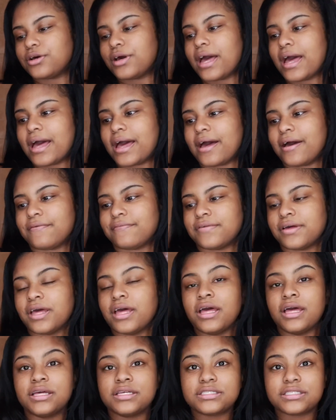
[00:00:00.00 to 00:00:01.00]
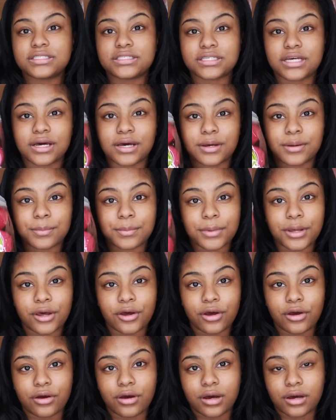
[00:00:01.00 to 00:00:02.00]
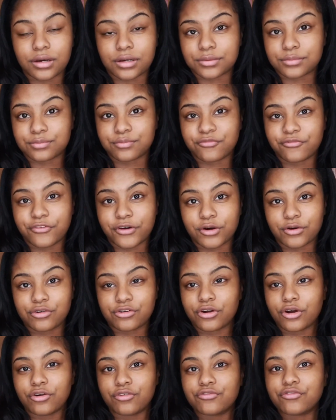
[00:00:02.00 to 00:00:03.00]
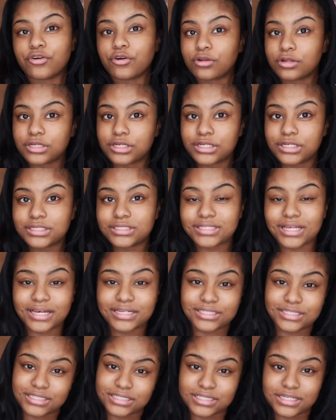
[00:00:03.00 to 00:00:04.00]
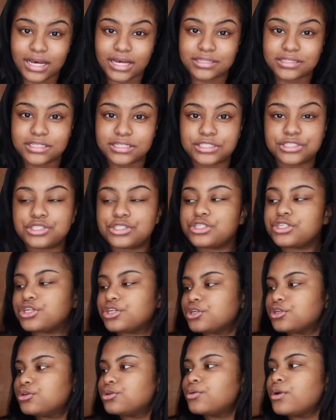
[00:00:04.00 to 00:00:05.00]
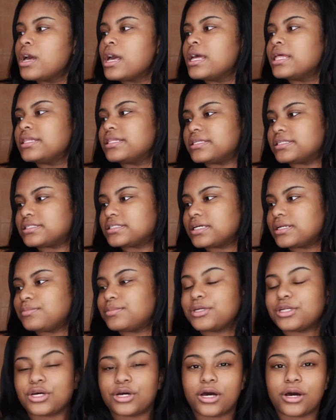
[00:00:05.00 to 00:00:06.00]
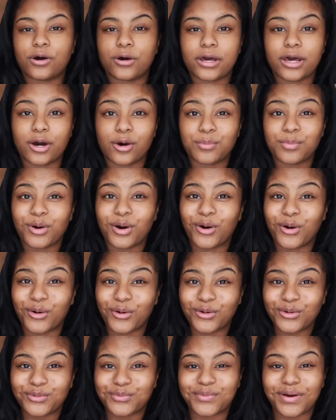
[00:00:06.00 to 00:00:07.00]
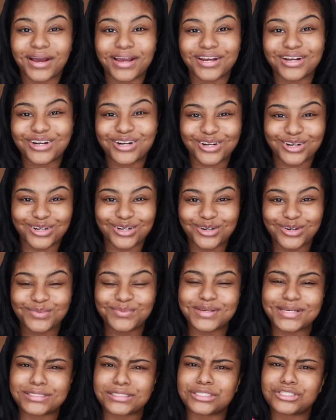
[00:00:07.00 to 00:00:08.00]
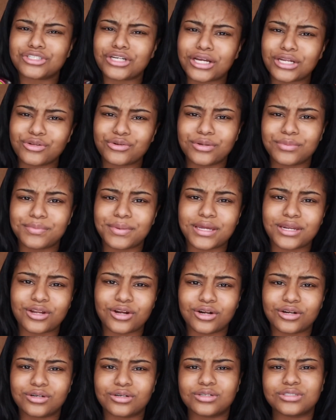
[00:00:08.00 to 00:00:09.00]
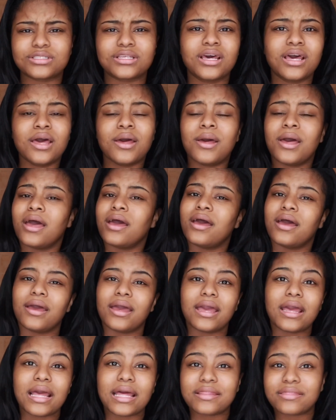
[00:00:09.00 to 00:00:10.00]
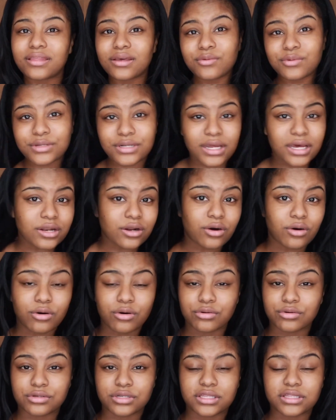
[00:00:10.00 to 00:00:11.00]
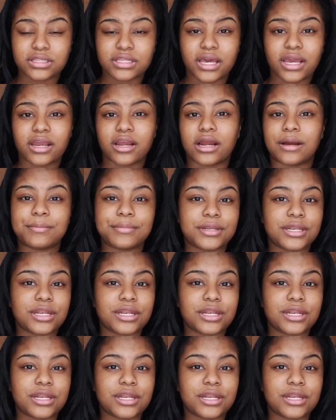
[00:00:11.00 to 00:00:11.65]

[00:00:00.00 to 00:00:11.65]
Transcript: have some Velcro rollers. I just got these 2. This is going to be to help hold my curl because I tried doing pin curls and they would not hold in the hair. I'm